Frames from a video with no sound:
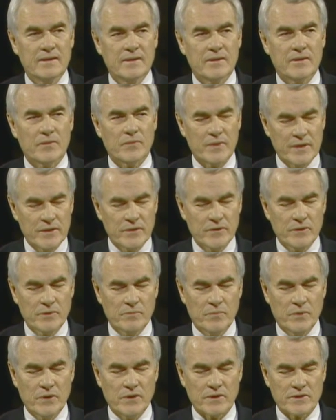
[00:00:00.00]
read good
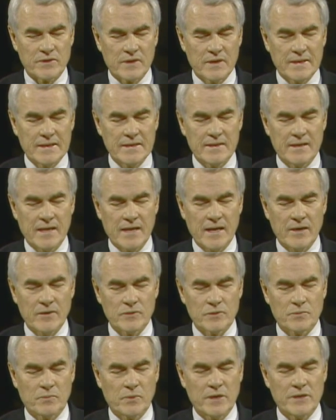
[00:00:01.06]
books, clean the
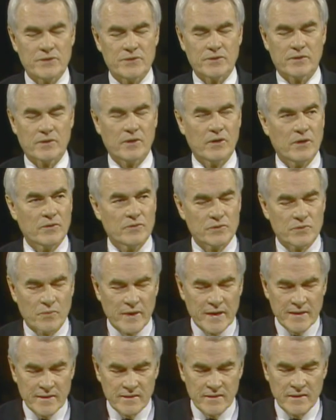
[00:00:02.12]
house, press your clothes,
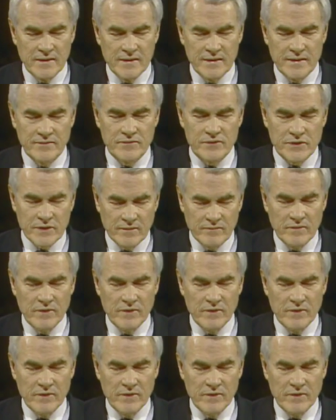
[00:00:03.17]
rake the leaves, shovel